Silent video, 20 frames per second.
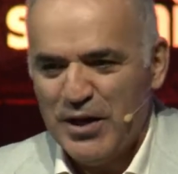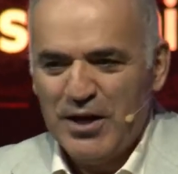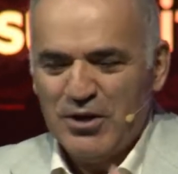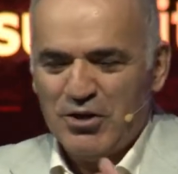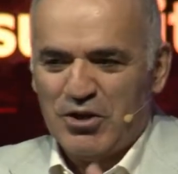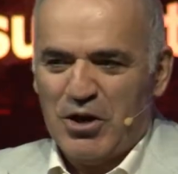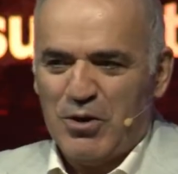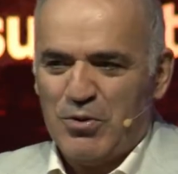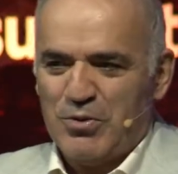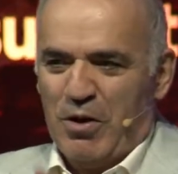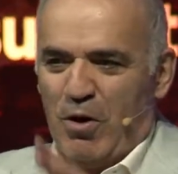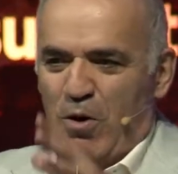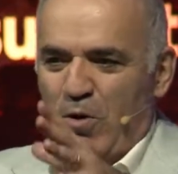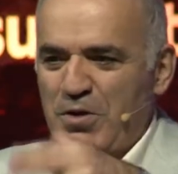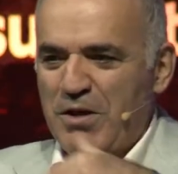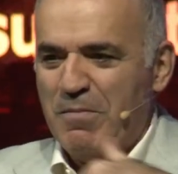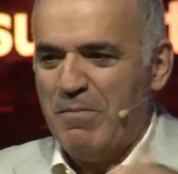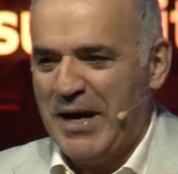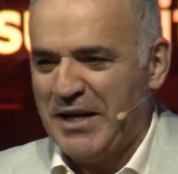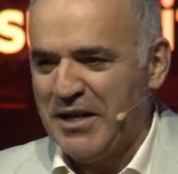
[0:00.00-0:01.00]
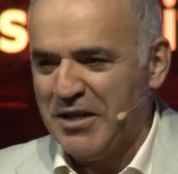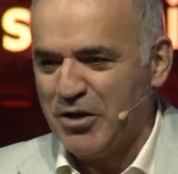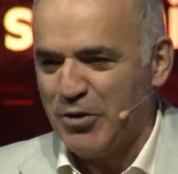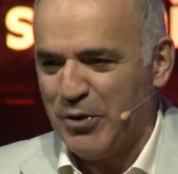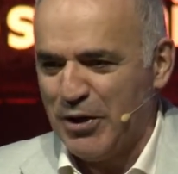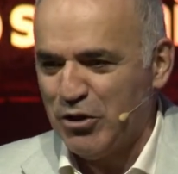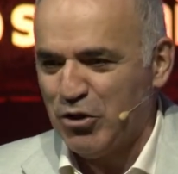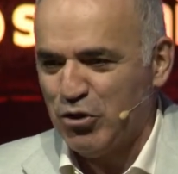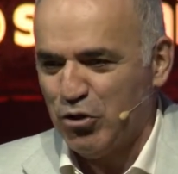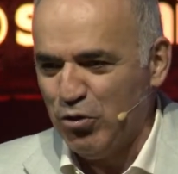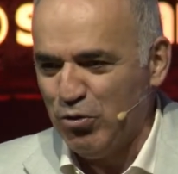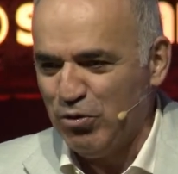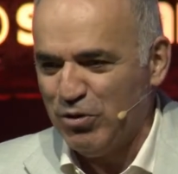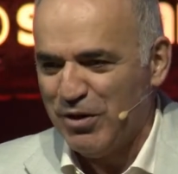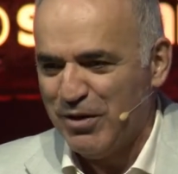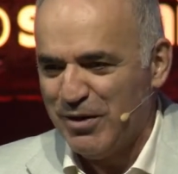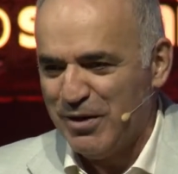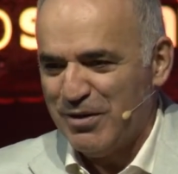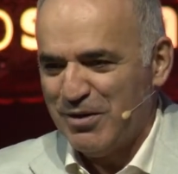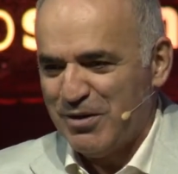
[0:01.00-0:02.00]
So all the men in gray suit,
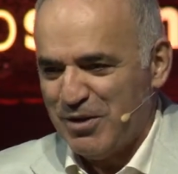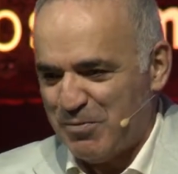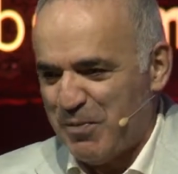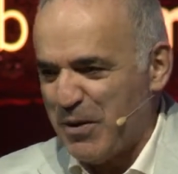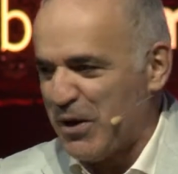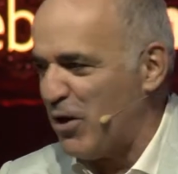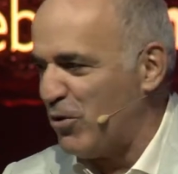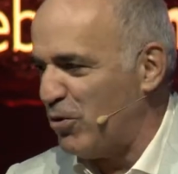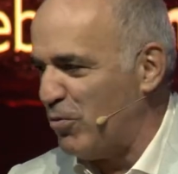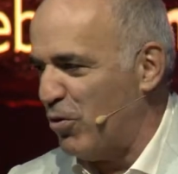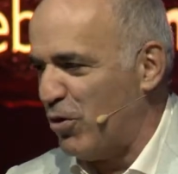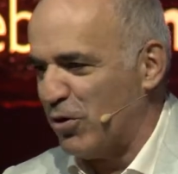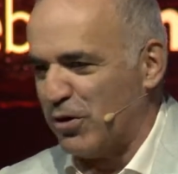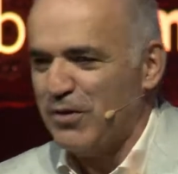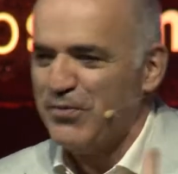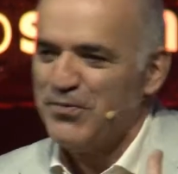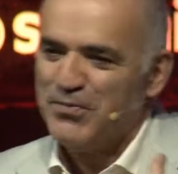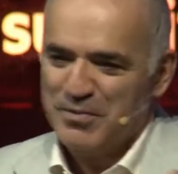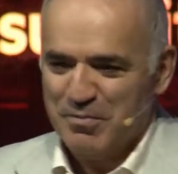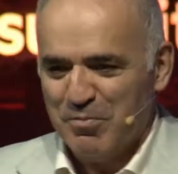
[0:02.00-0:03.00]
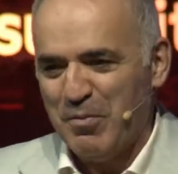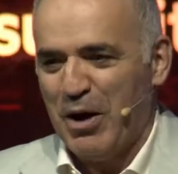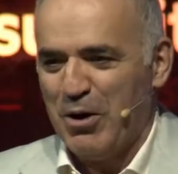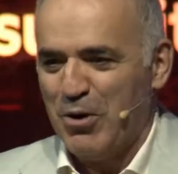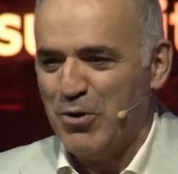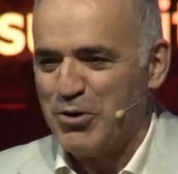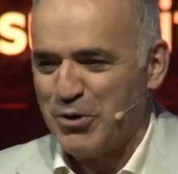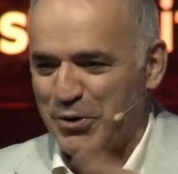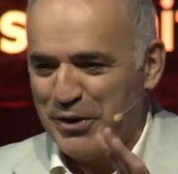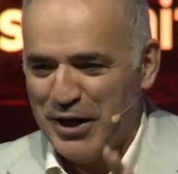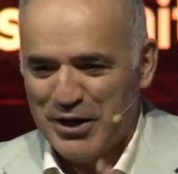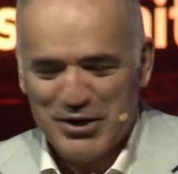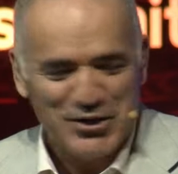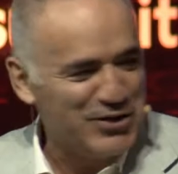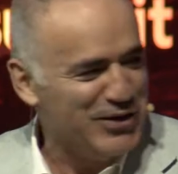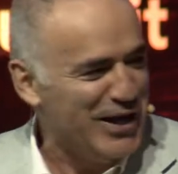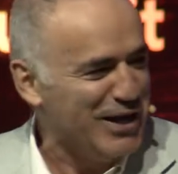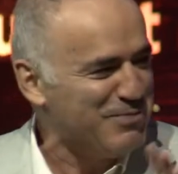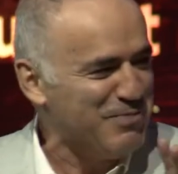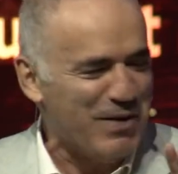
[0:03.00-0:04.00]
speaking to Borgov, my own creation.
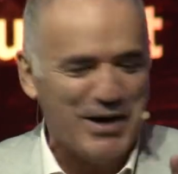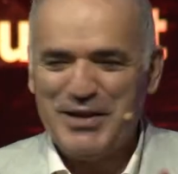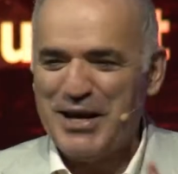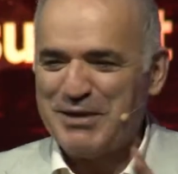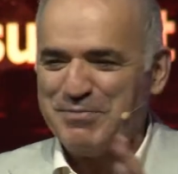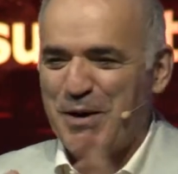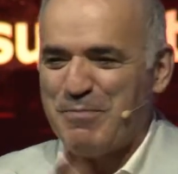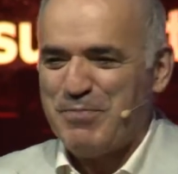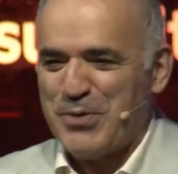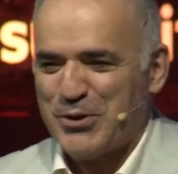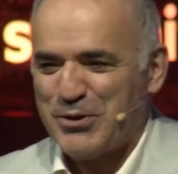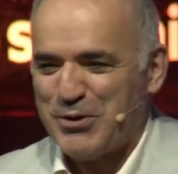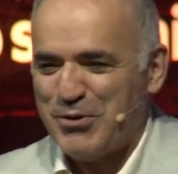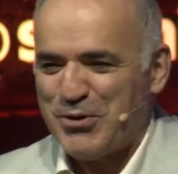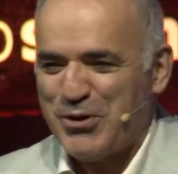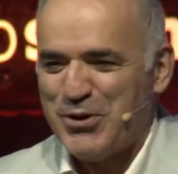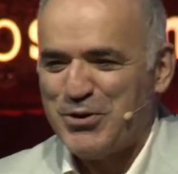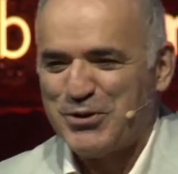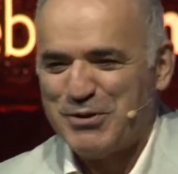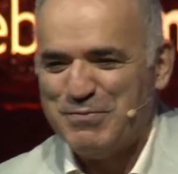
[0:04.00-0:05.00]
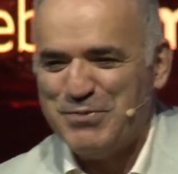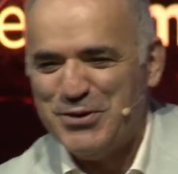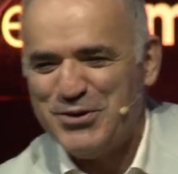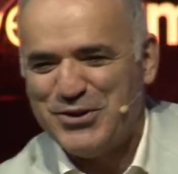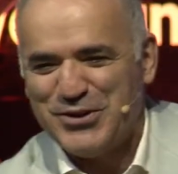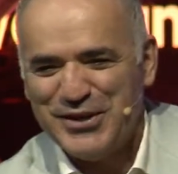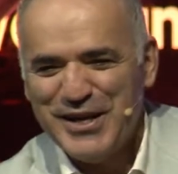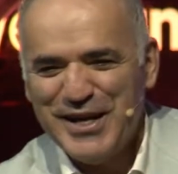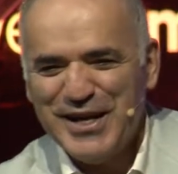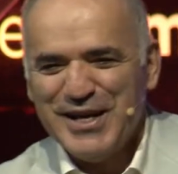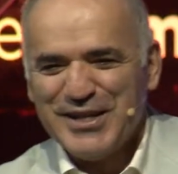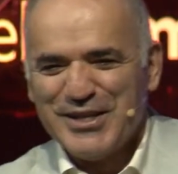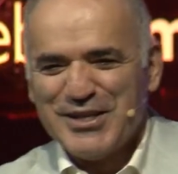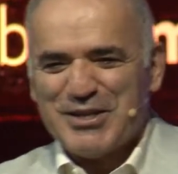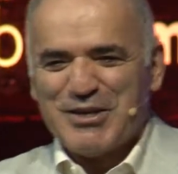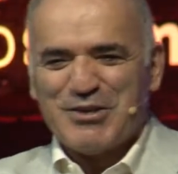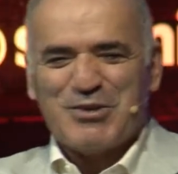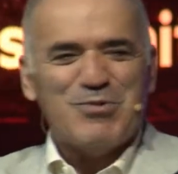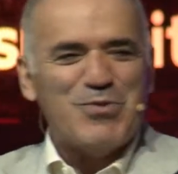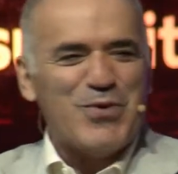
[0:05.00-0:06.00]
That's my personal contribution. This
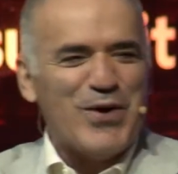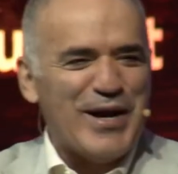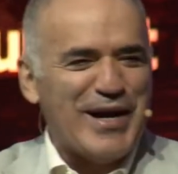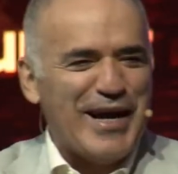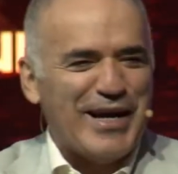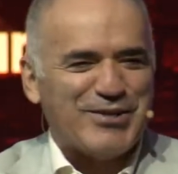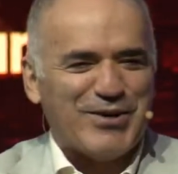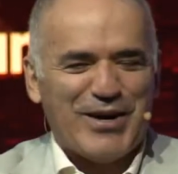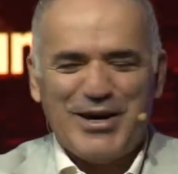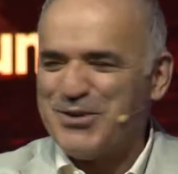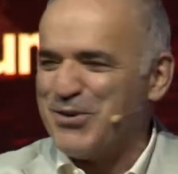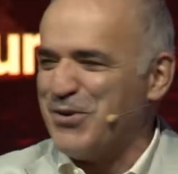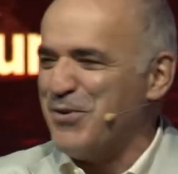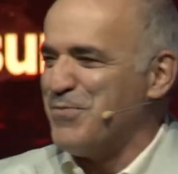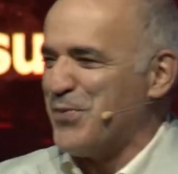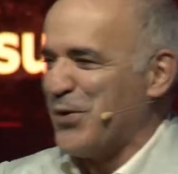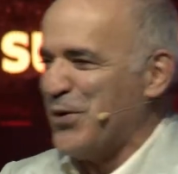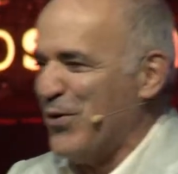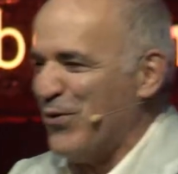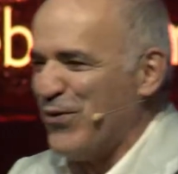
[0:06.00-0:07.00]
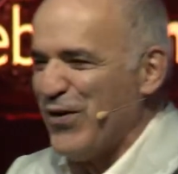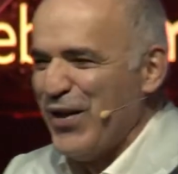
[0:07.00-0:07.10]
is the way I try to improve